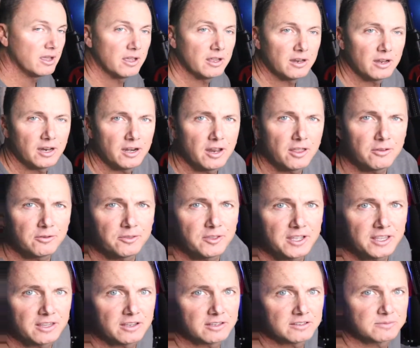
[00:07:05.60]
another
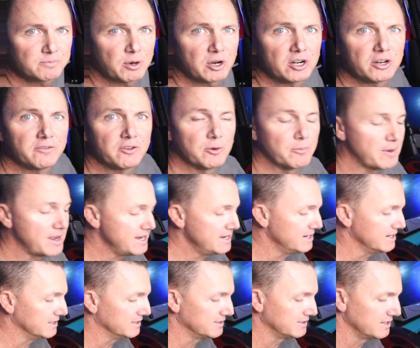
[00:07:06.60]
thing that's part of your
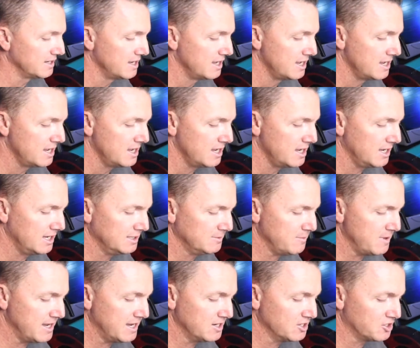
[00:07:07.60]
maintenance is
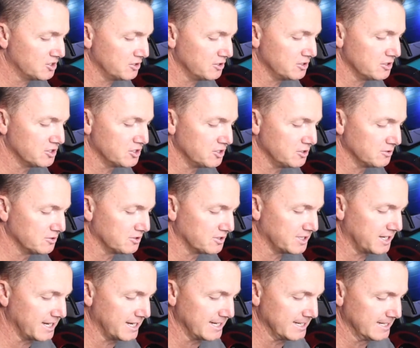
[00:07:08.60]
making sure your shoes are
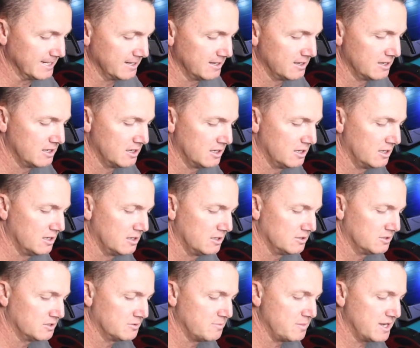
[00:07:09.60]
tight.
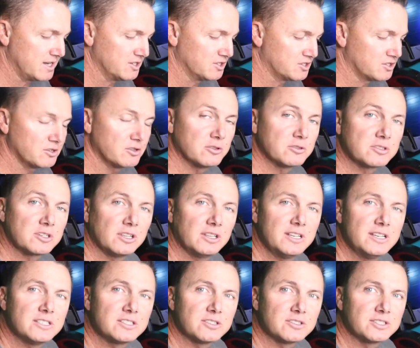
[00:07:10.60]
Just making sure those
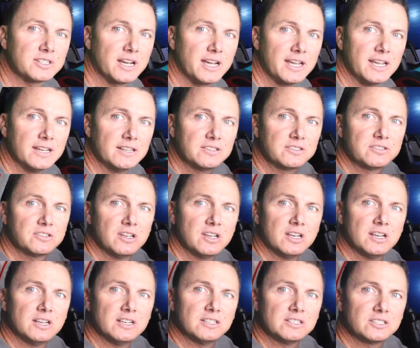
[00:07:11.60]
cleats are tight.
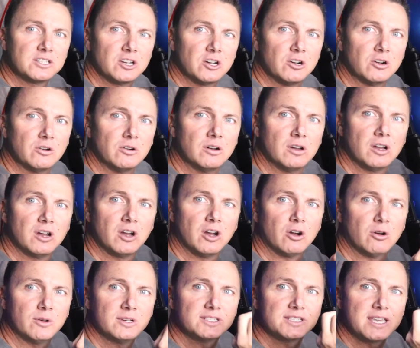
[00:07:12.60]
So
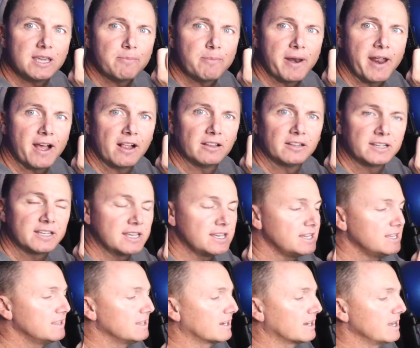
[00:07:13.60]
always keep an Allen
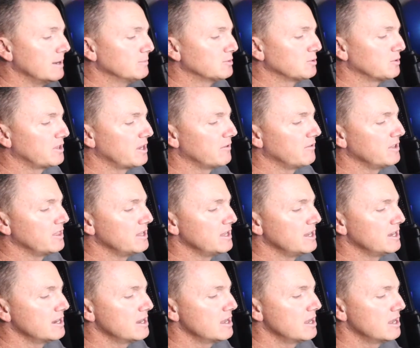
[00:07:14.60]
key that comes with
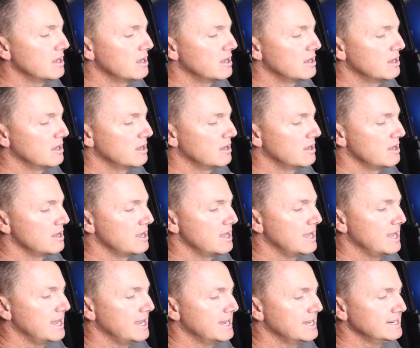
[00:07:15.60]
everything
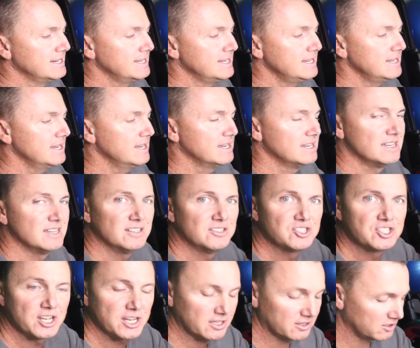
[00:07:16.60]
handy.
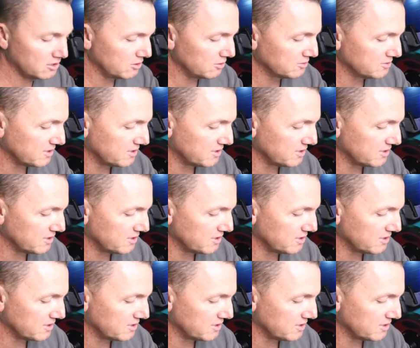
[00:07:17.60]
Check those